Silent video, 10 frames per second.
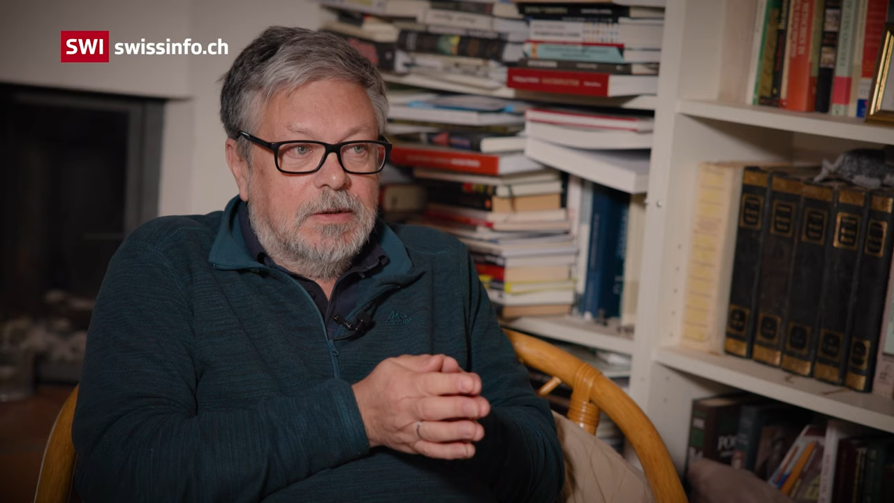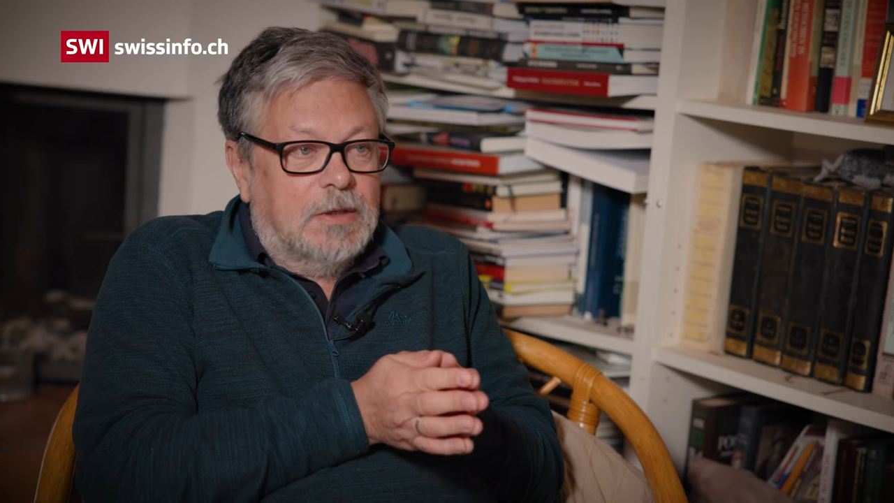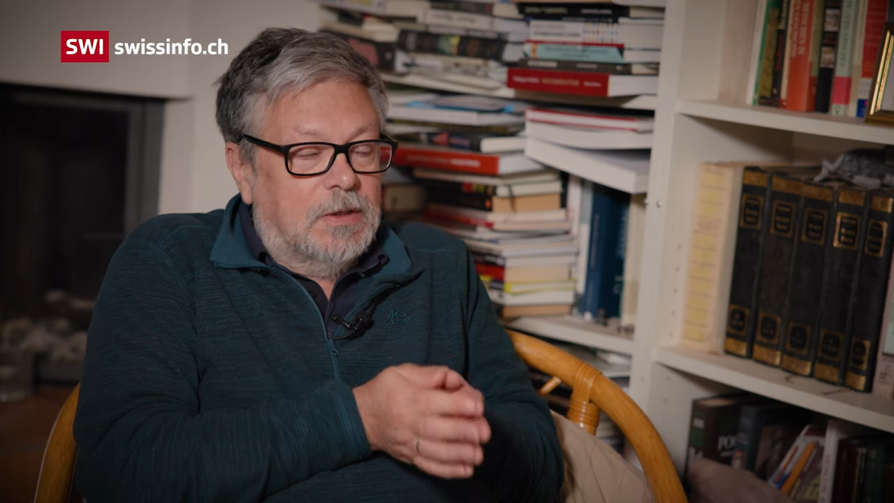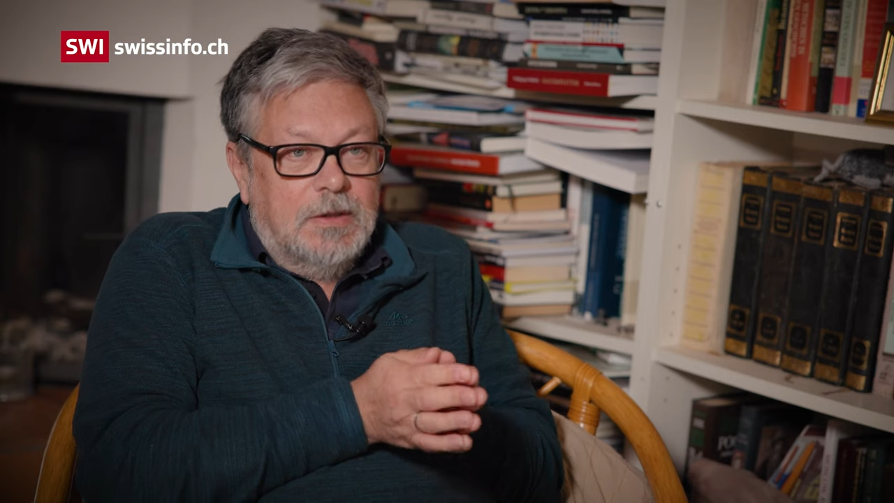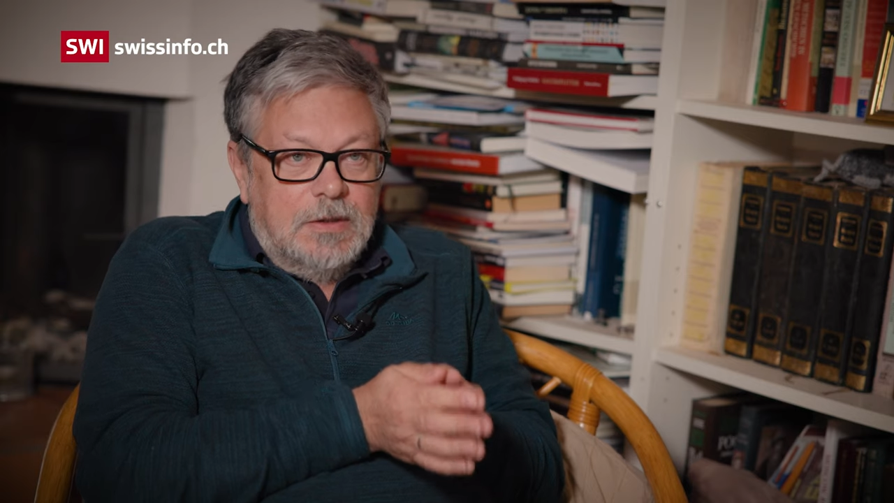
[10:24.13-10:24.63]

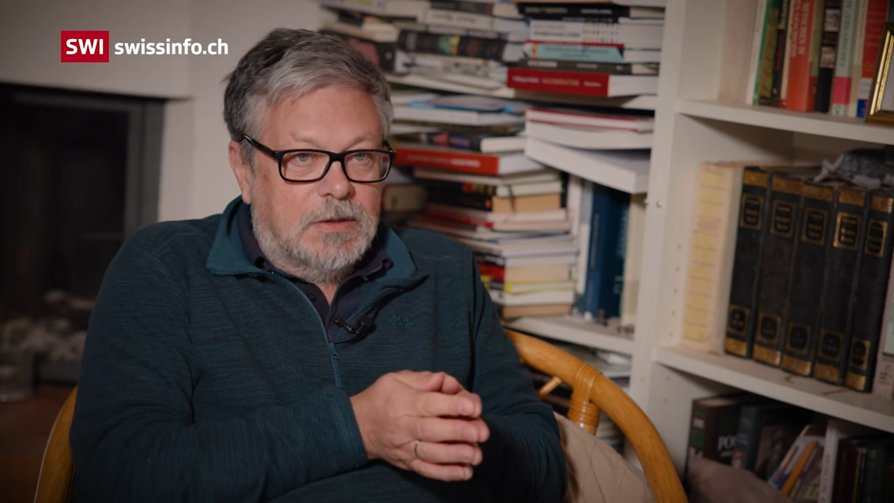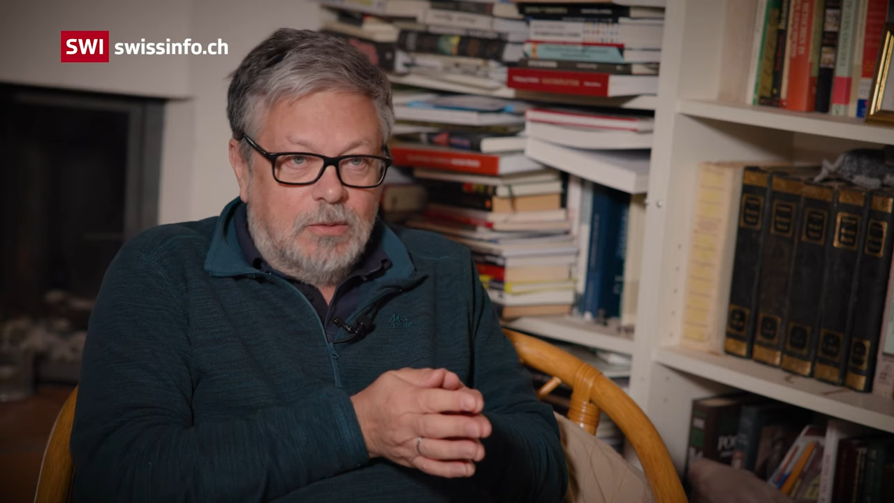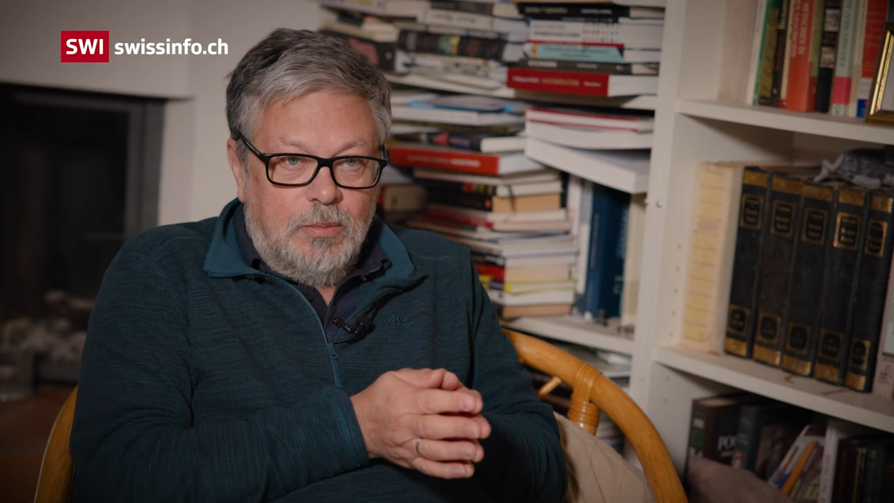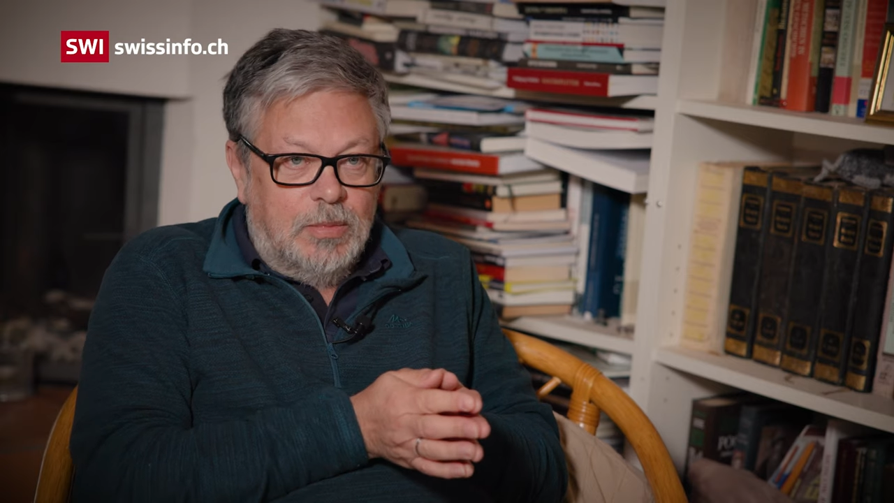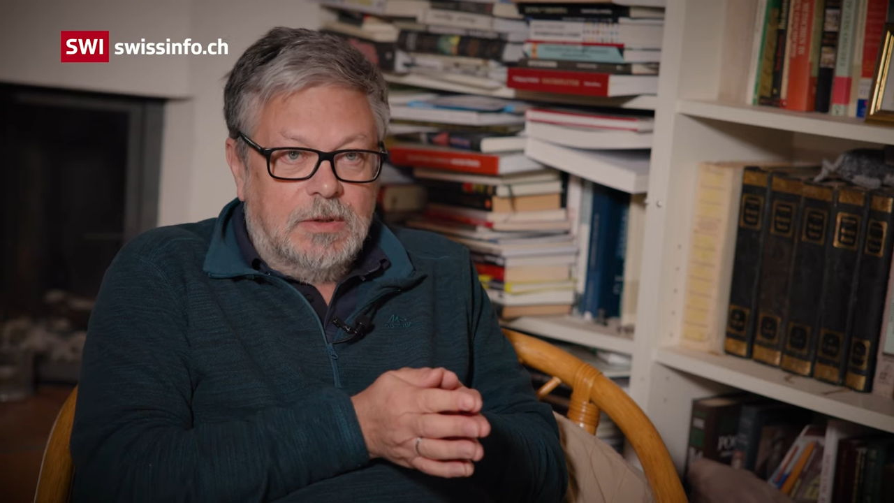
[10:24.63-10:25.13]
the
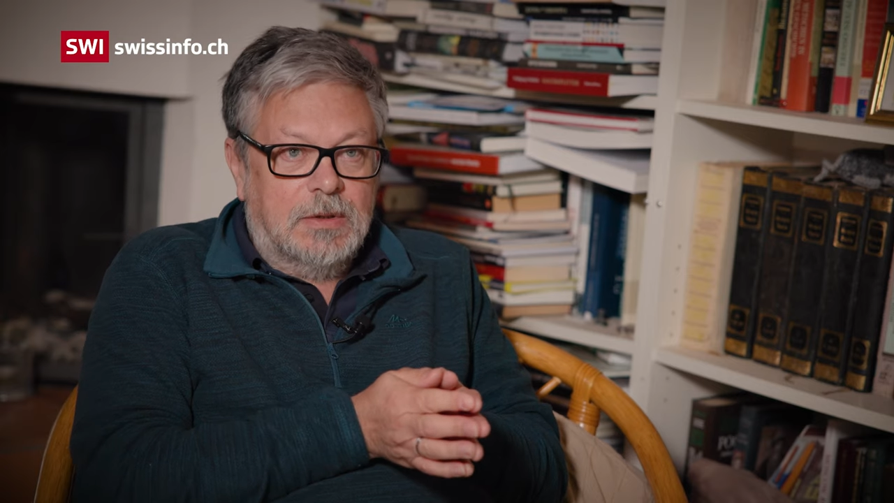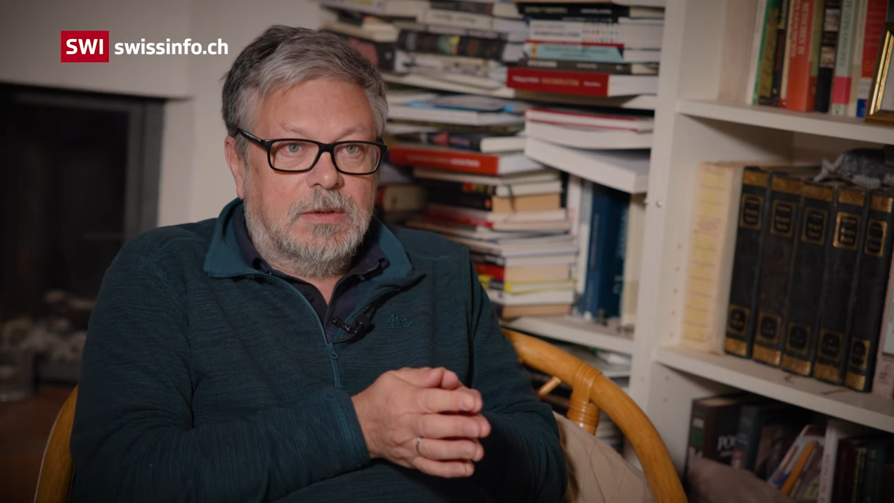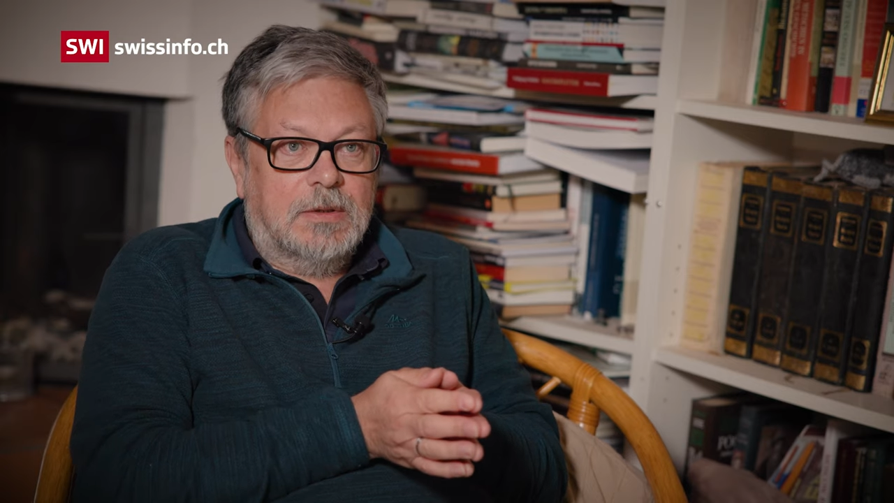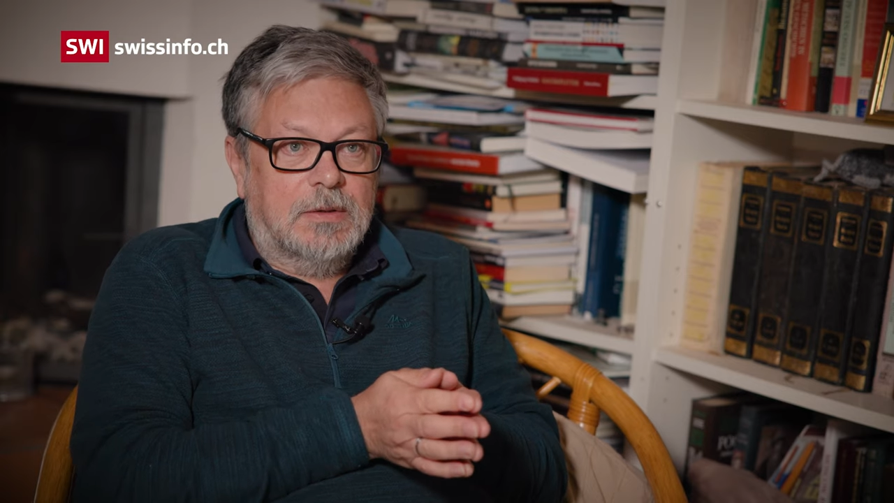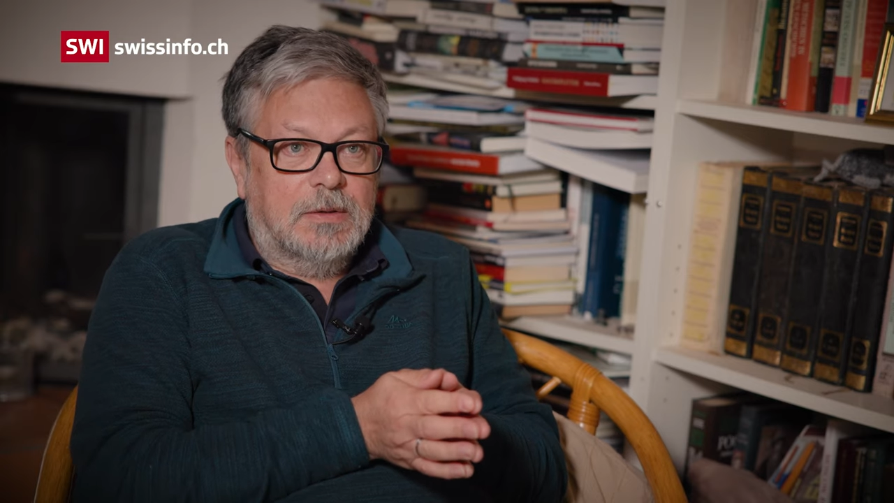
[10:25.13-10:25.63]
language of
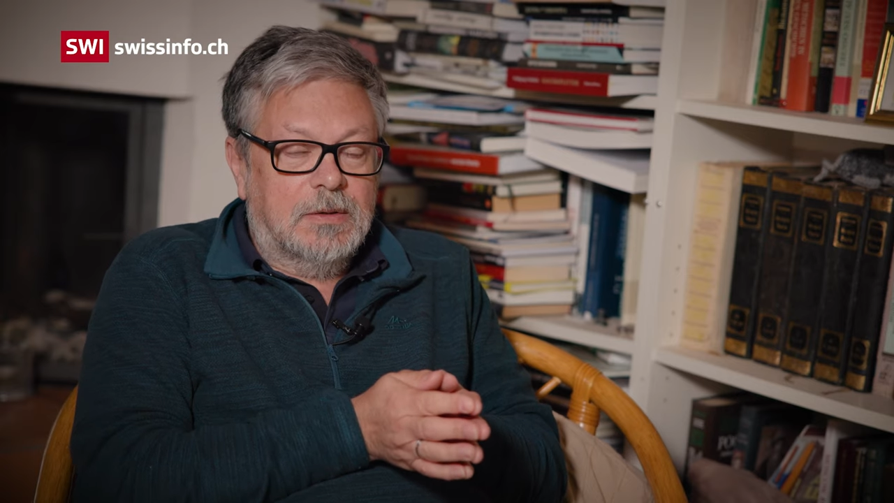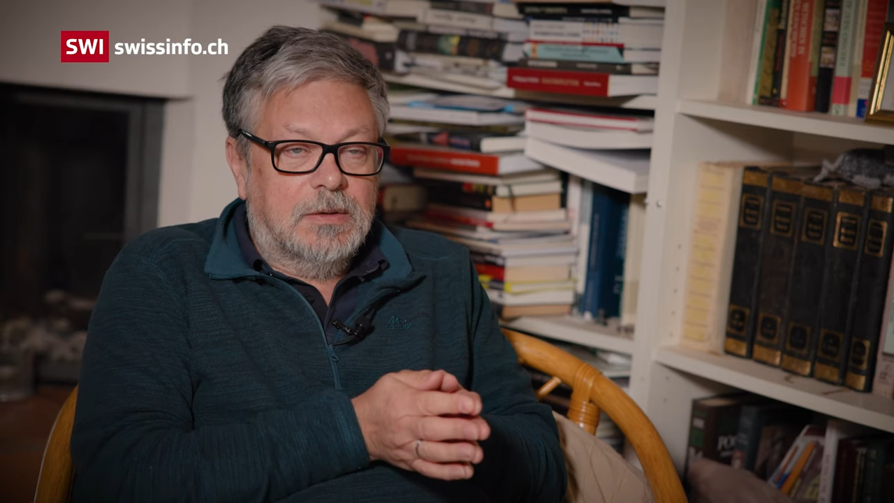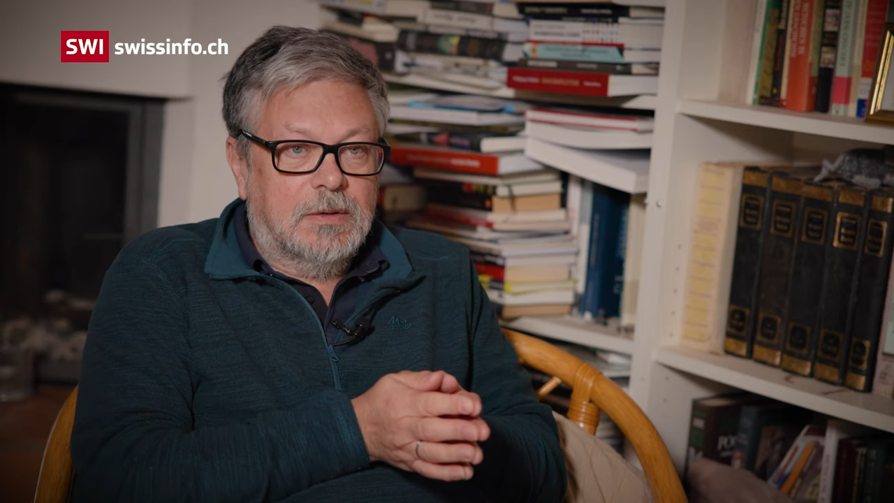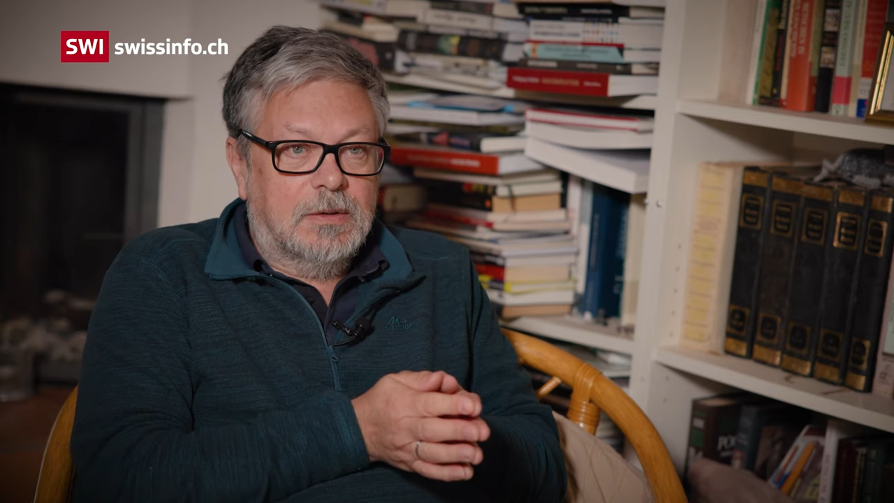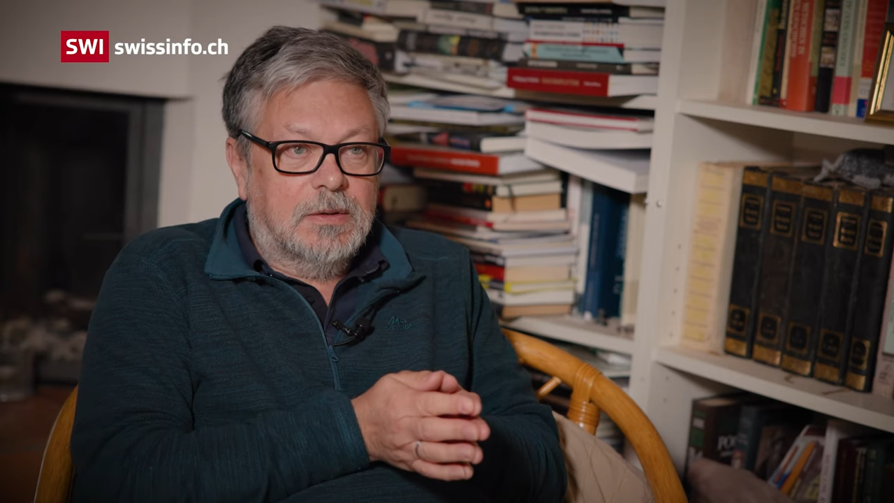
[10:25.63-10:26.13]

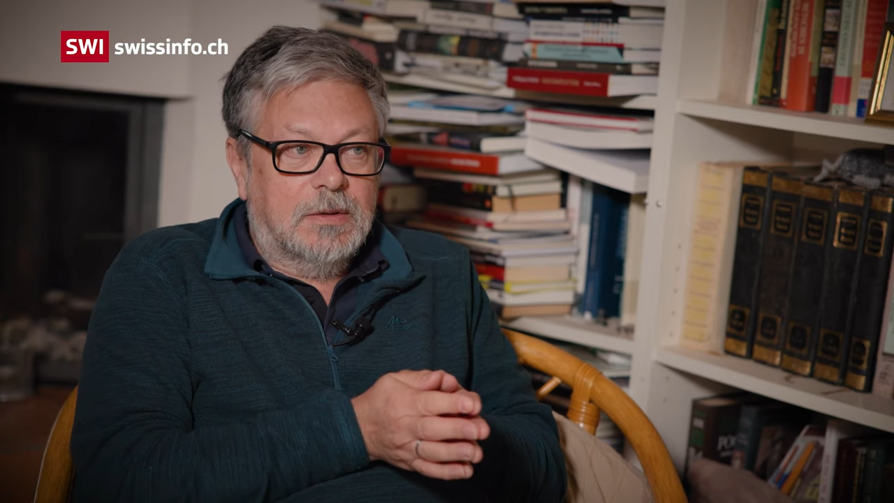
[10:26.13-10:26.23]
murderers,